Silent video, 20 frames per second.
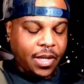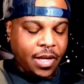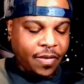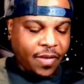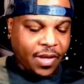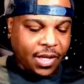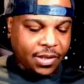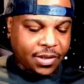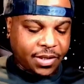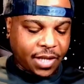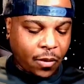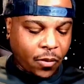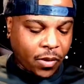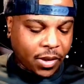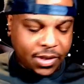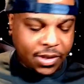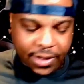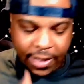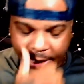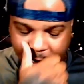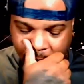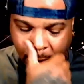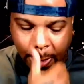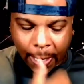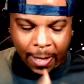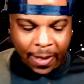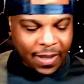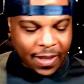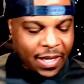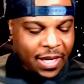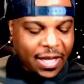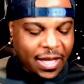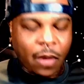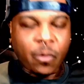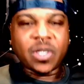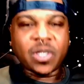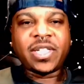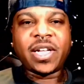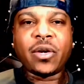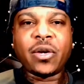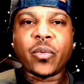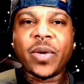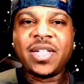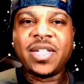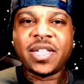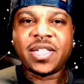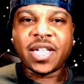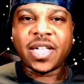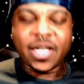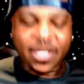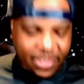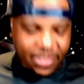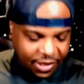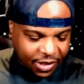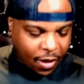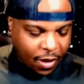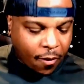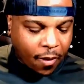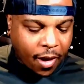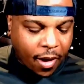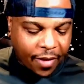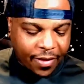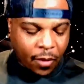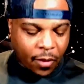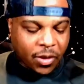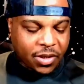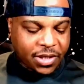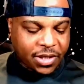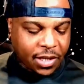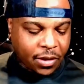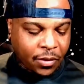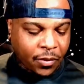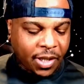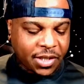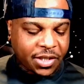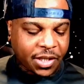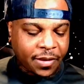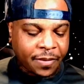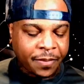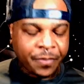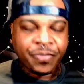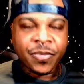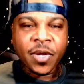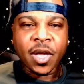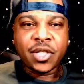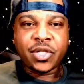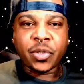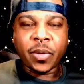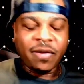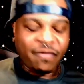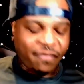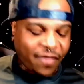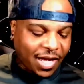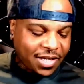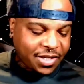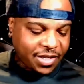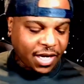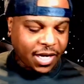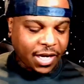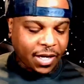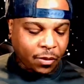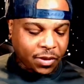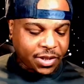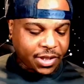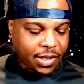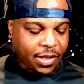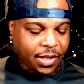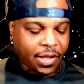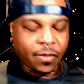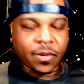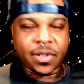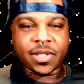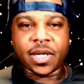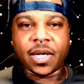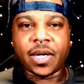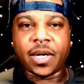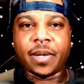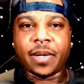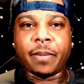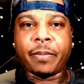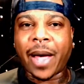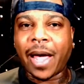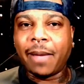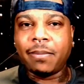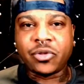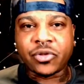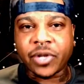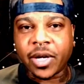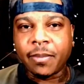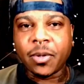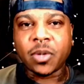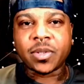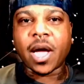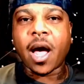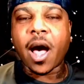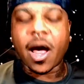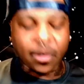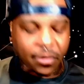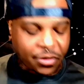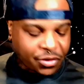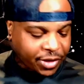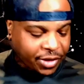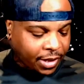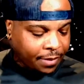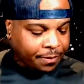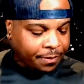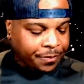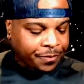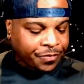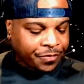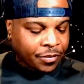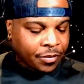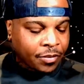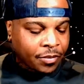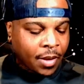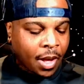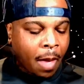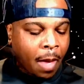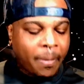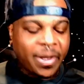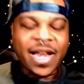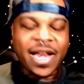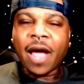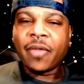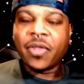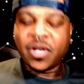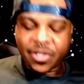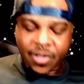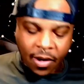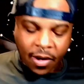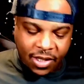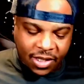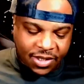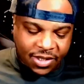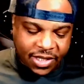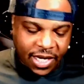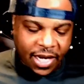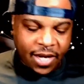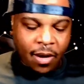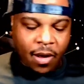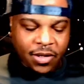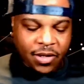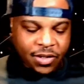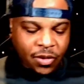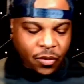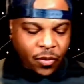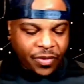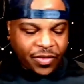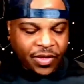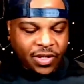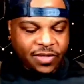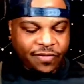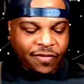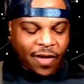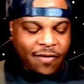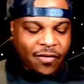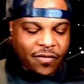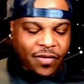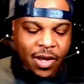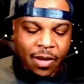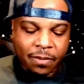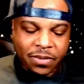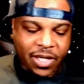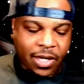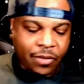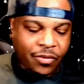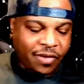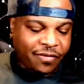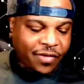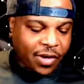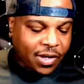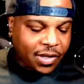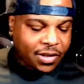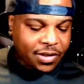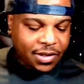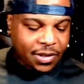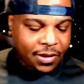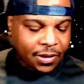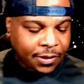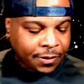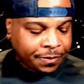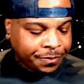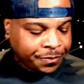in this. They weren't seeing a reason to go on. They weren't seeing a reason to invest in it. It was a pipe dream. It was a hollow dream. But now they're starting to see, and also with this Five of Cups in reverse,